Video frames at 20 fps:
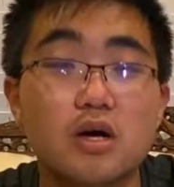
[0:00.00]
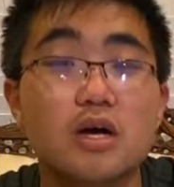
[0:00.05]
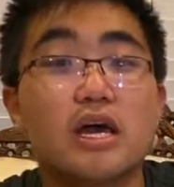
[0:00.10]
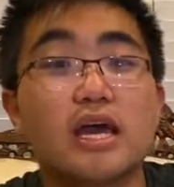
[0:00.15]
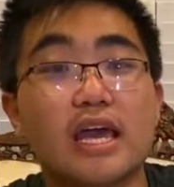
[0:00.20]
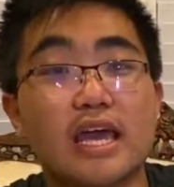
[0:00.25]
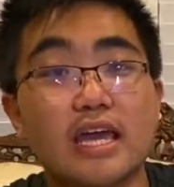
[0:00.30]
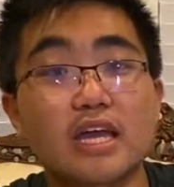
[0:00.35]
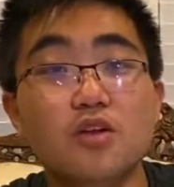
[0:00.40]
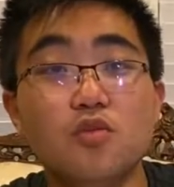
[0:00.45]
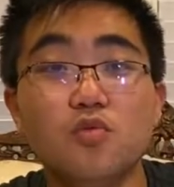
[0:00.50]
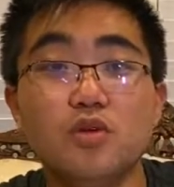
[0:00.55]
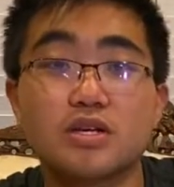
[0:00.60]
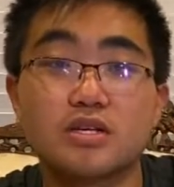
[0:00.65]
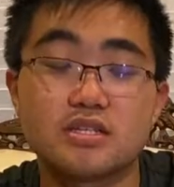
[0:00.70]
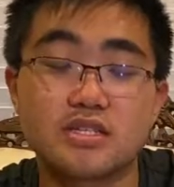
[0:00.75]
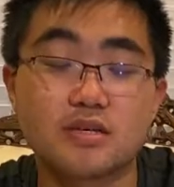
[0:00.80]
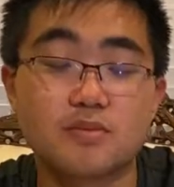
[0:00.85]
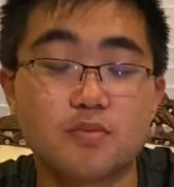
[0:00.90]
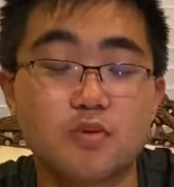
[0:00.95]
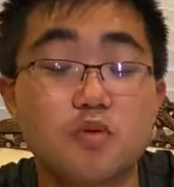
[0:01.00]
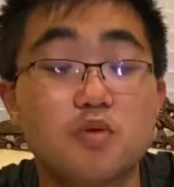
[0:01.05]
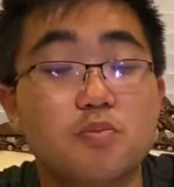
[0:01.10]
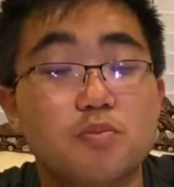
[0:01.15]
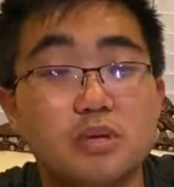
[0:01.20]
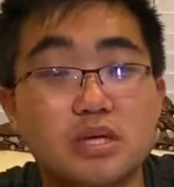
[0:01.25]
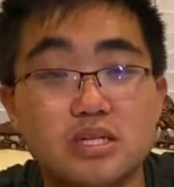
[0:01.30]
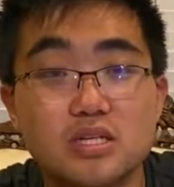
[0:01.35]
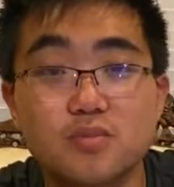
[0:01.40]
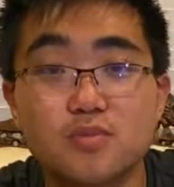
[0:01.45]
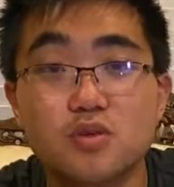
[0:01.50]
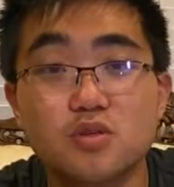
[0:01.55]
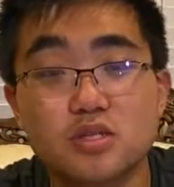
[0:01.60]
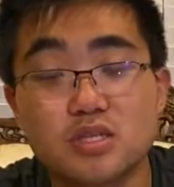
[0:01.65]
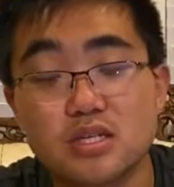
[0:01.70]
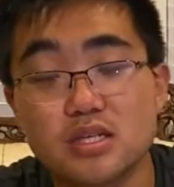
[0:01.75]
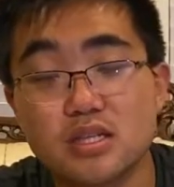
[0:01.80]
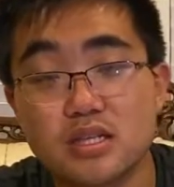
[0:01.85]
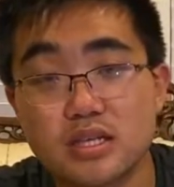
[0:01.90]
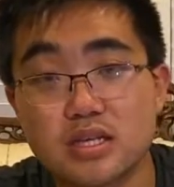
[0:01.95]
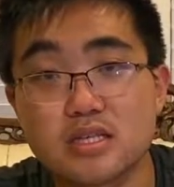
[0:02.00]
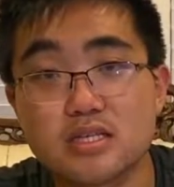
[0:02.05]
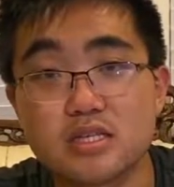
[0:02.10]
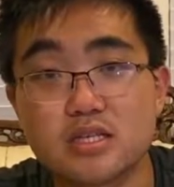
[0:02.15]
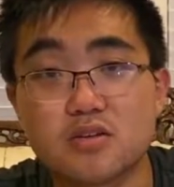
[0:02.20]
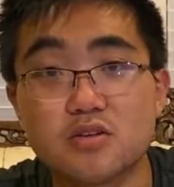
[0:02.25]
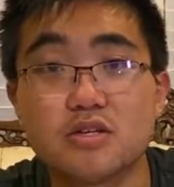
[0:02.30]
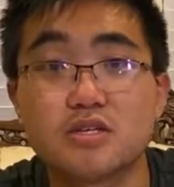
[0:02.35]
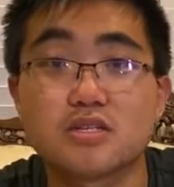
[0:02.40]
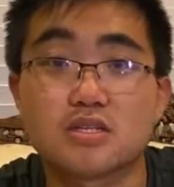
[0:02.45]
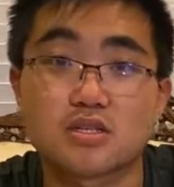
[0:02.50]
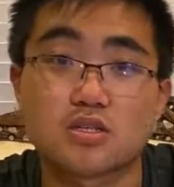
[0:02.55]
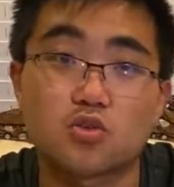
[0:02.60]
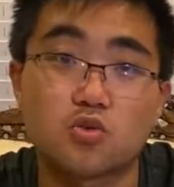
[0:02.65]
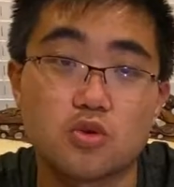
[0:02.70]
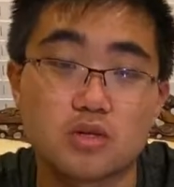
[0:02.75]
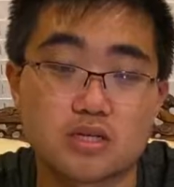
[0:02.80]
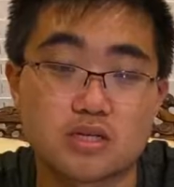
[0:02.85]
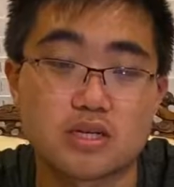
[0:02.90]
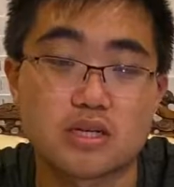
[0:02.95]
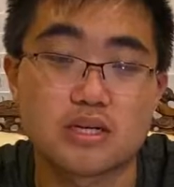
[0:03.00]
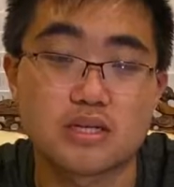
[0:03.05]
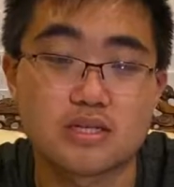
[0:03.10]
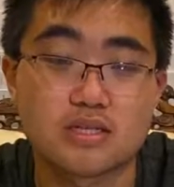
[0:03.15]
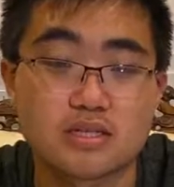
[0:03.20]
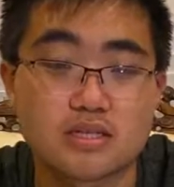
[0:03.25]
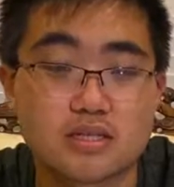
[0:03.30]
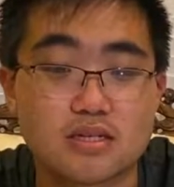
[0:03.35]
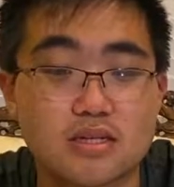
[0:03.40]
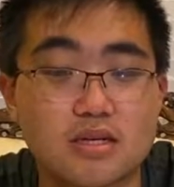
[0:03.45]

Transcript: and reassemble BWTLink series drawer slides.